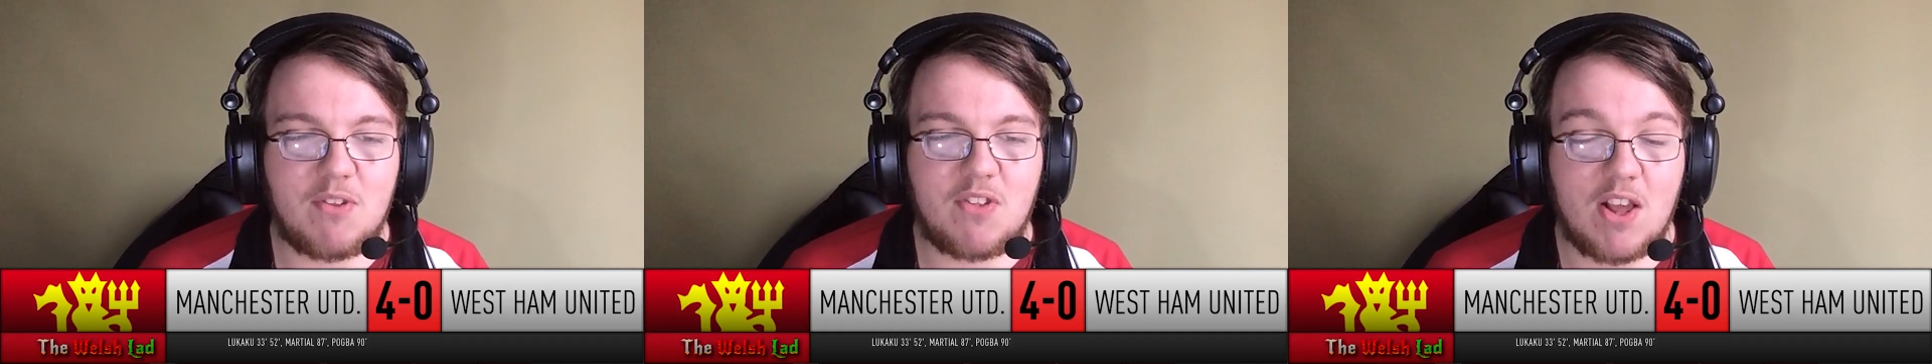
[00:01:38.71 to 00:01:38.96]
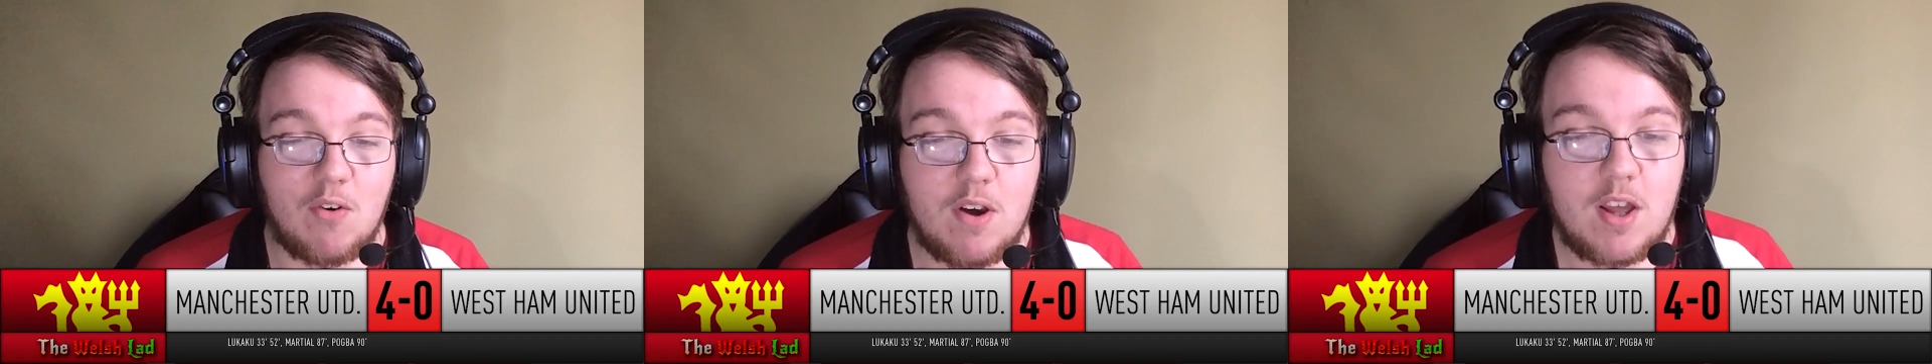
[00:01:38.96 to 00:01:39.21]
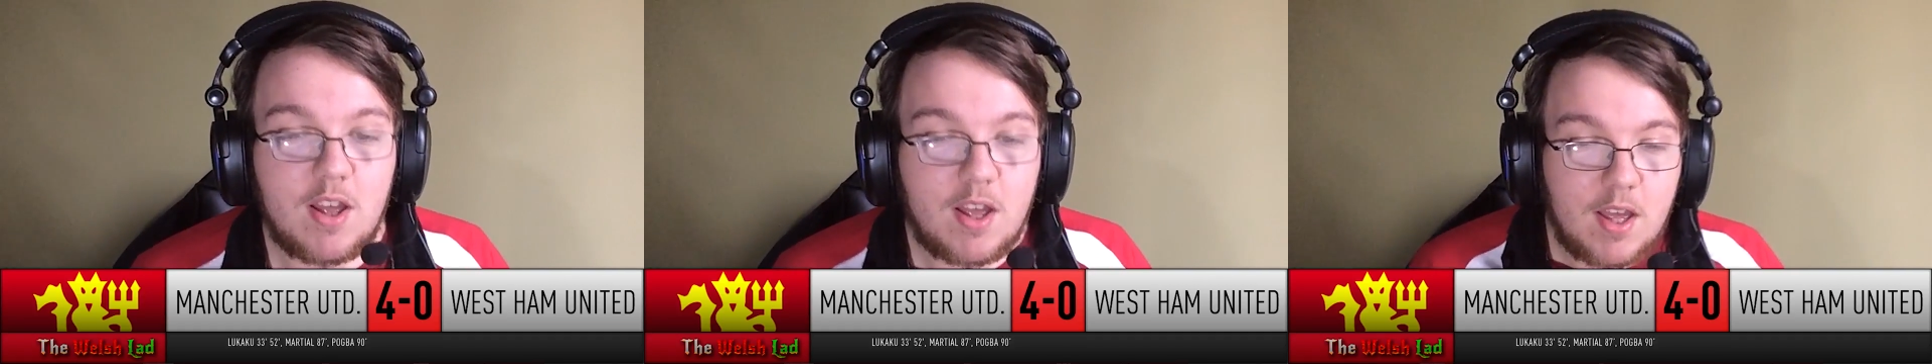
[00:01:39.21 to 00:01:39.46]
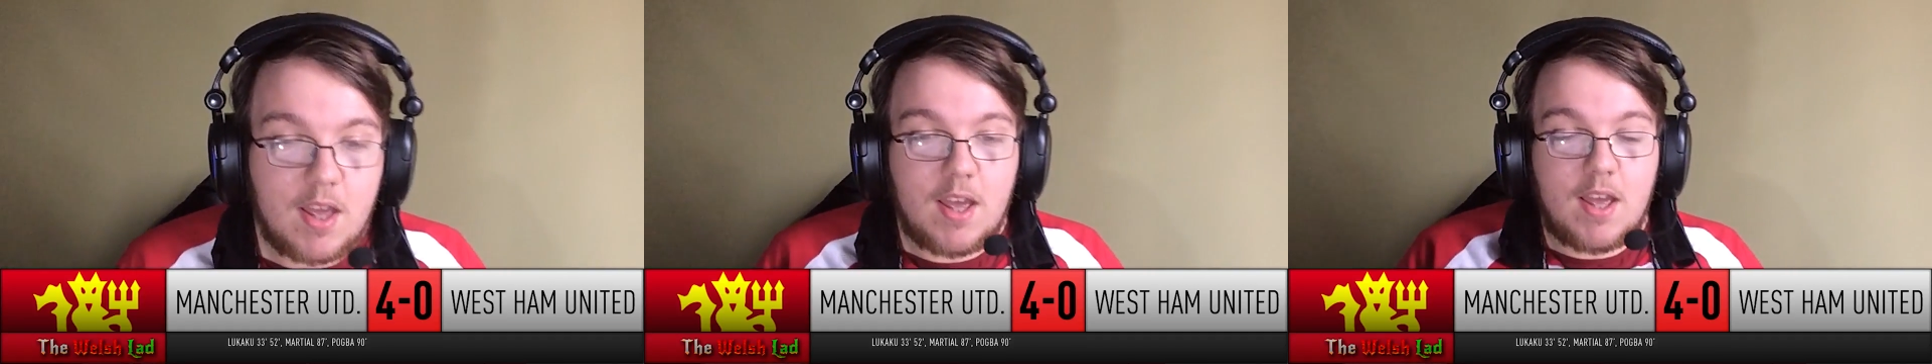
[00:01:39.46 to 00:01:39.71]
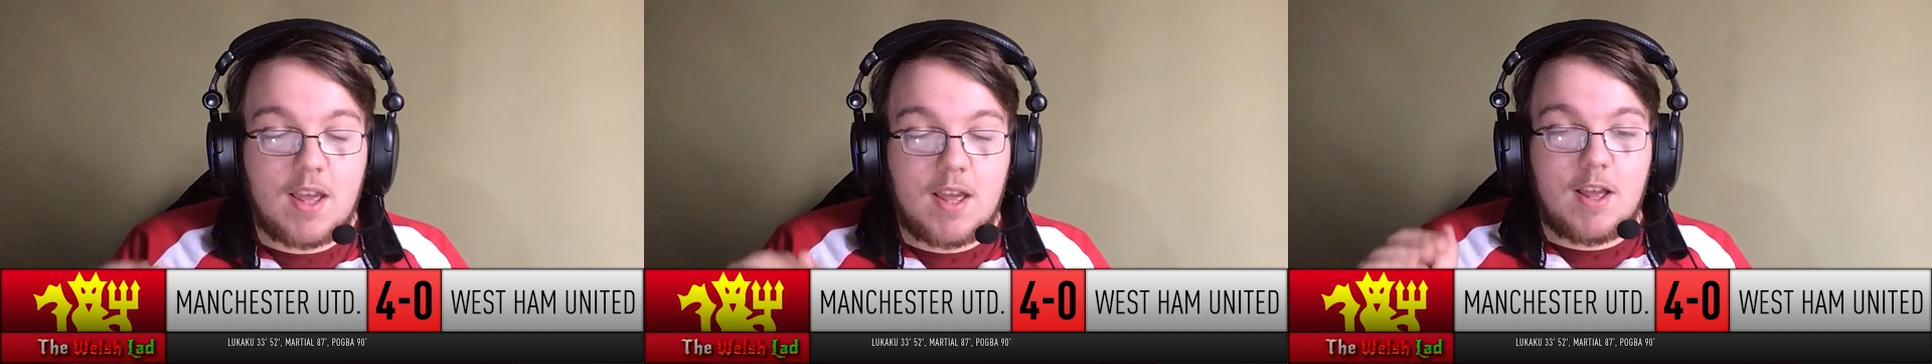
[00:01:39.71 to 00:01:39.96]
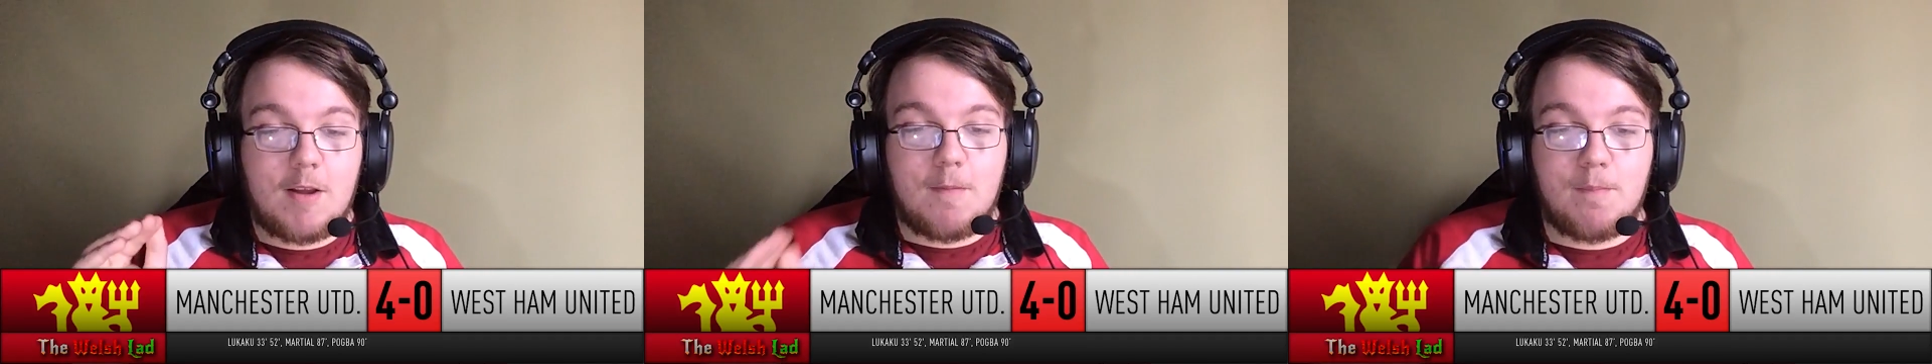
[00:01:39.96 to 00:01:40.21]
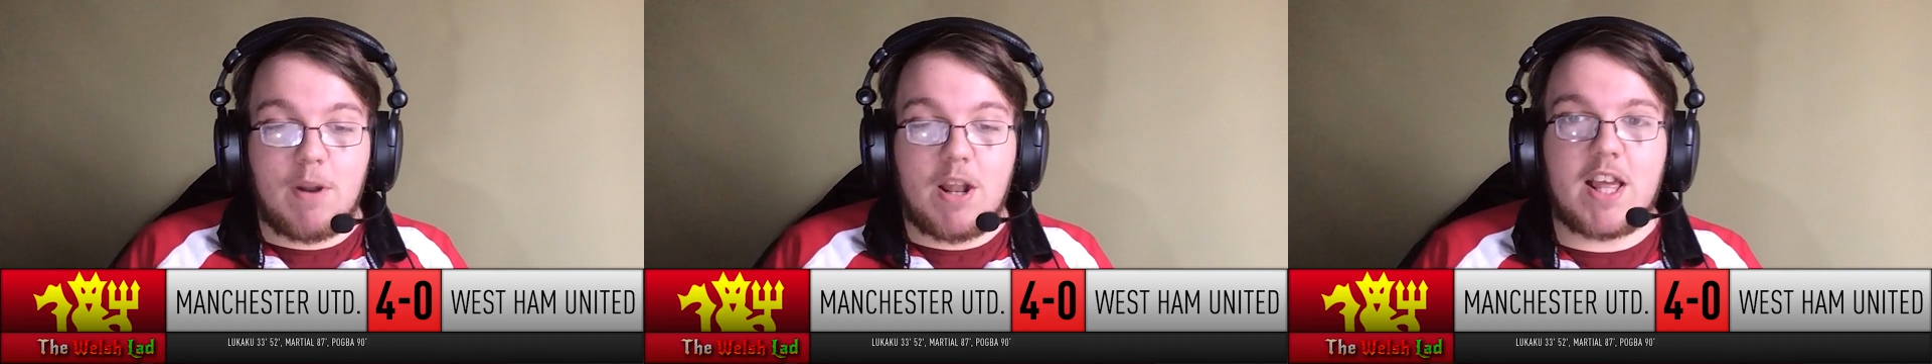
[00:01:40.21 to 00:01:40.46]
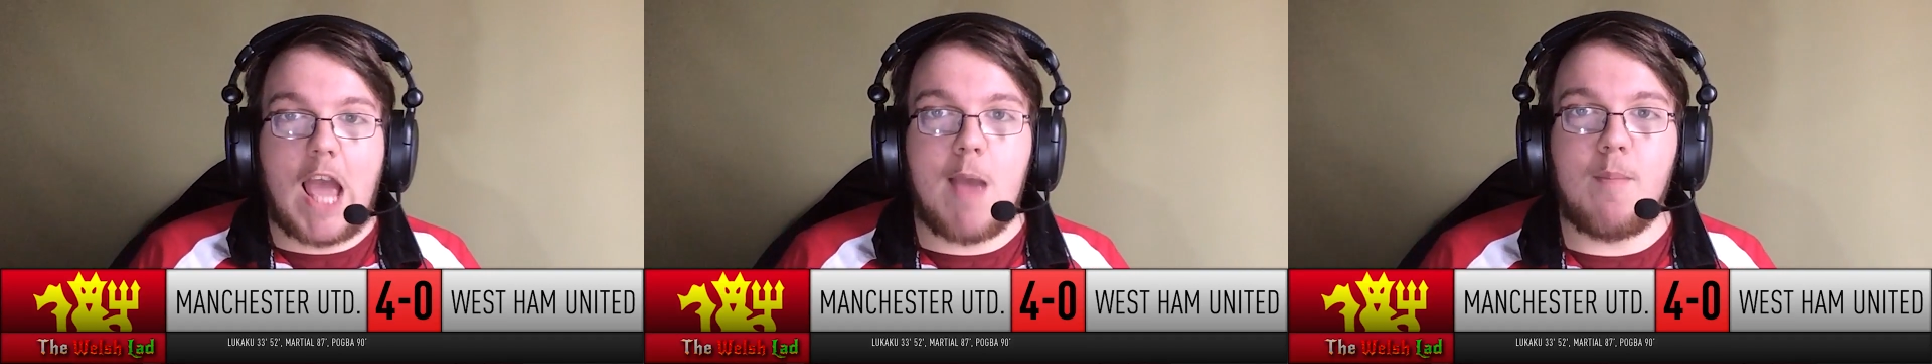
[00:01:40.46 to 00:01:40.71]
But still,
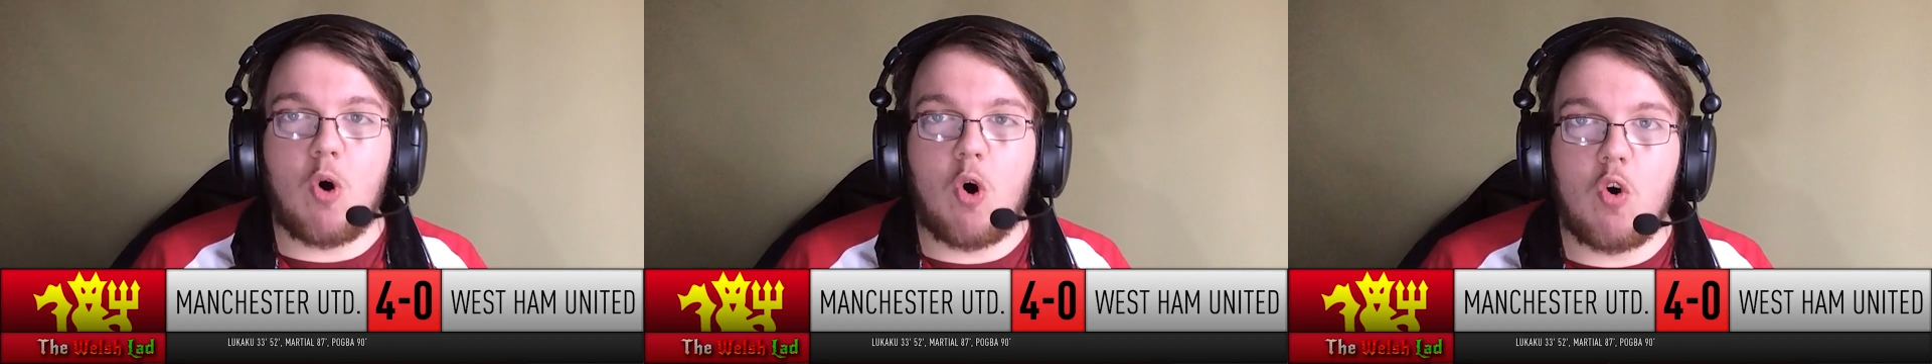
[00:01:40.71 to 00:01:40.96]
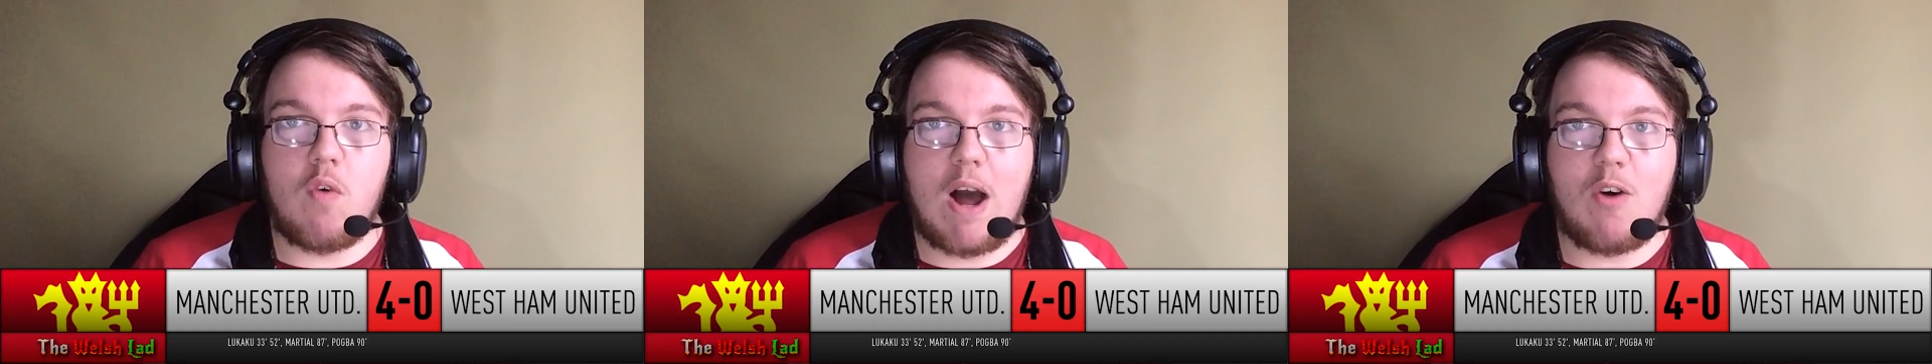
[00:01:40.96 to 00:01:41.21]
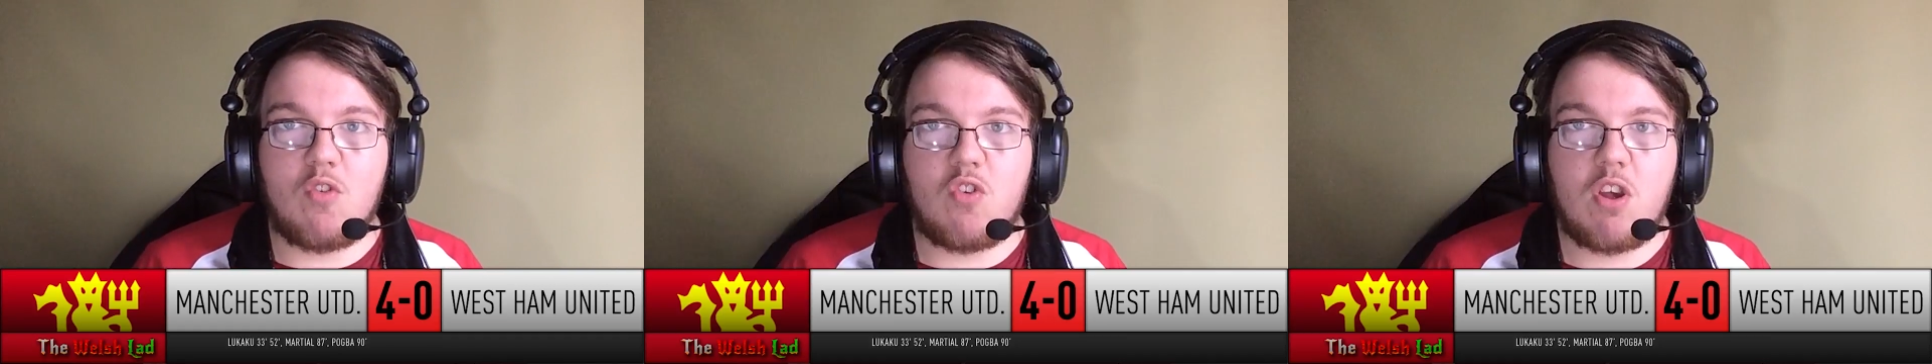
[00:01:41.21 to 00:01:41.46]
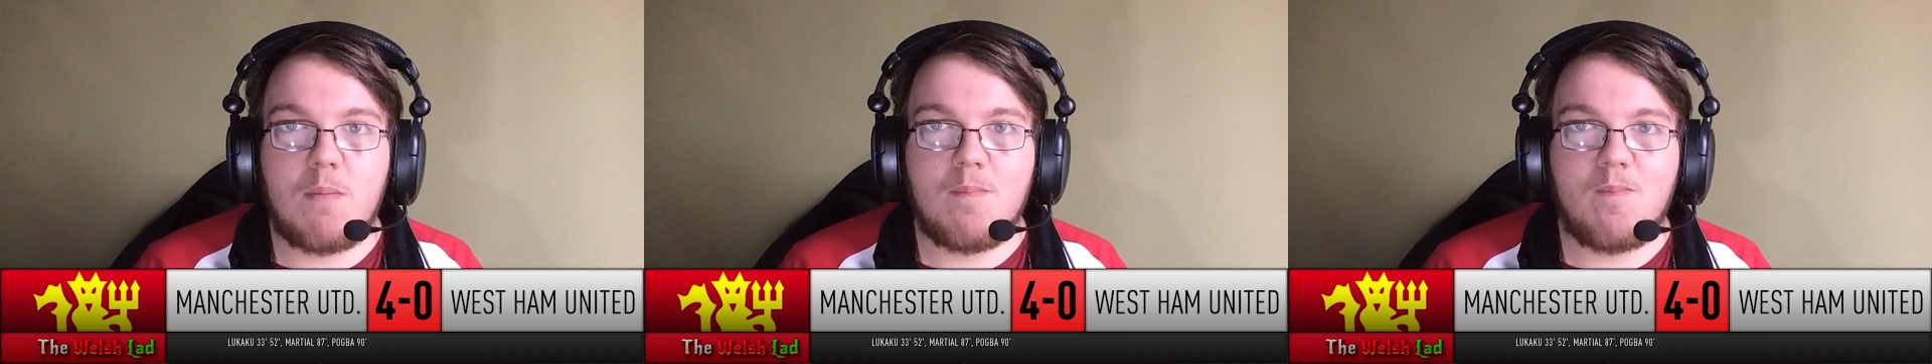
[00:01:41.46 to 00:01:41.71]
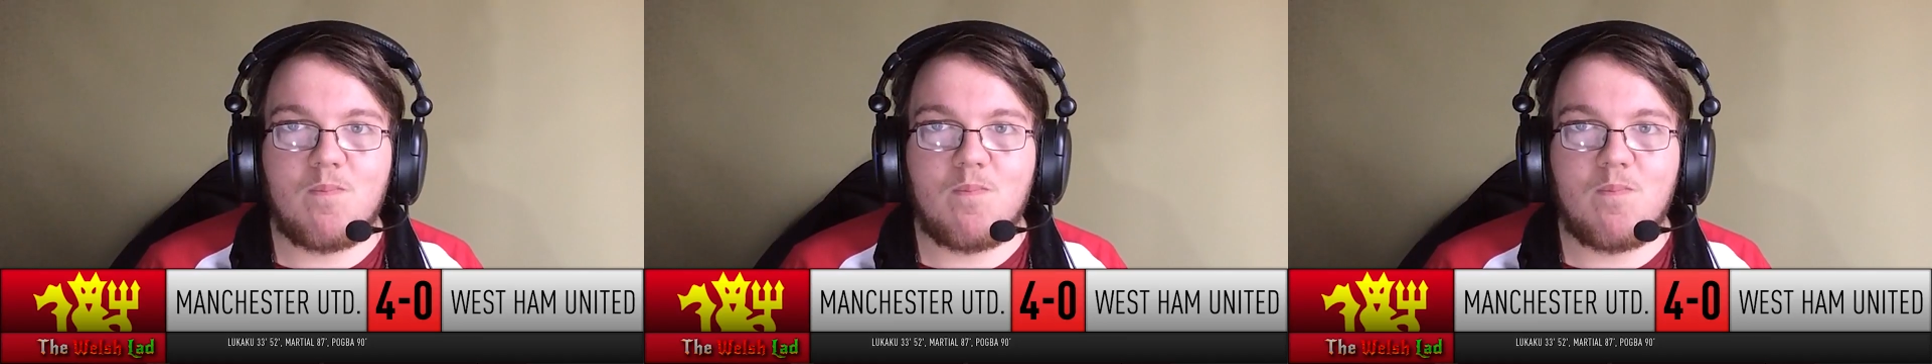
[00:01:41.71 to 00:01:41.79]
brilliant game all round.